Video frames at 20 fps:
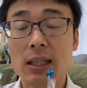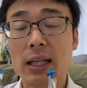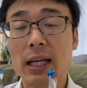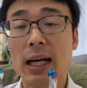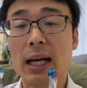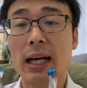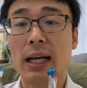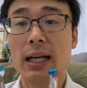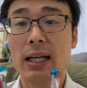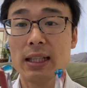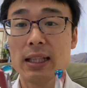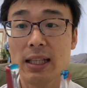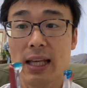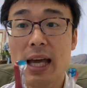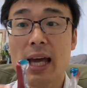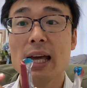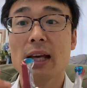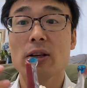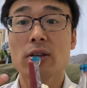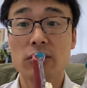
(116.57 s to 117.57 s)

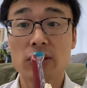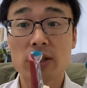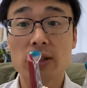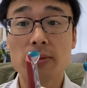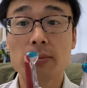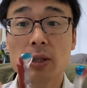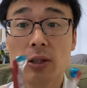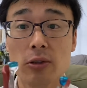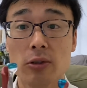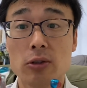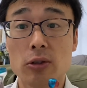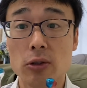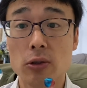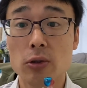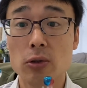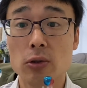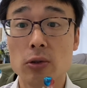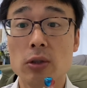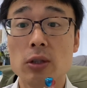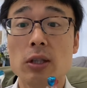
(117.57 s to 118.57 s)
can contribute
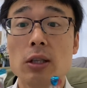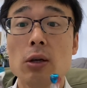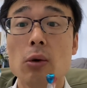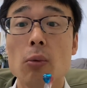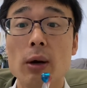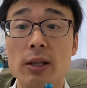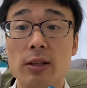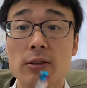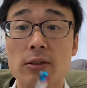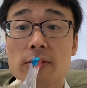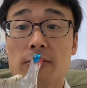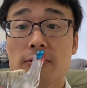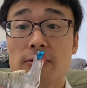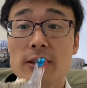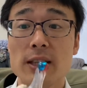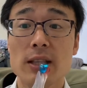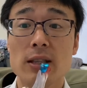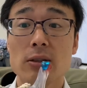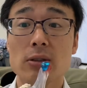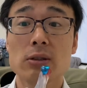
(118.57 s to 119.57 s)
to what you
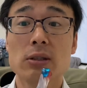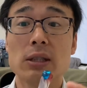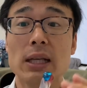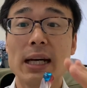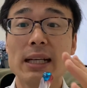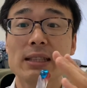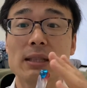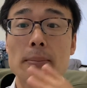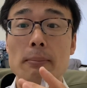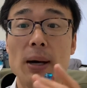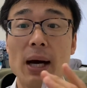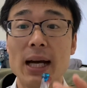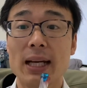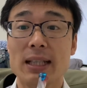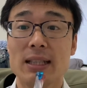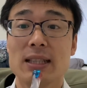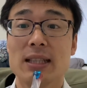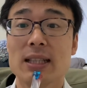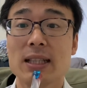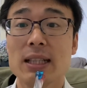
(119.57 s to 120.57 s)
feel as a
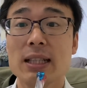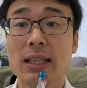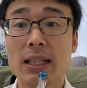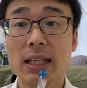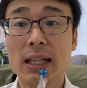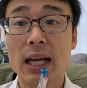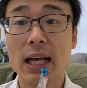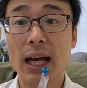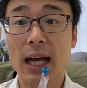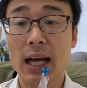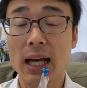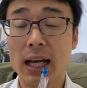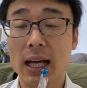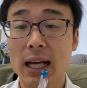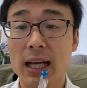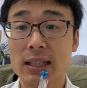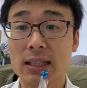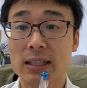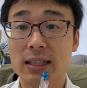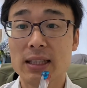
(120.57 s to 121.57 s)
bite,
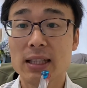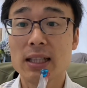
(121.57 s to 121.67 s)
and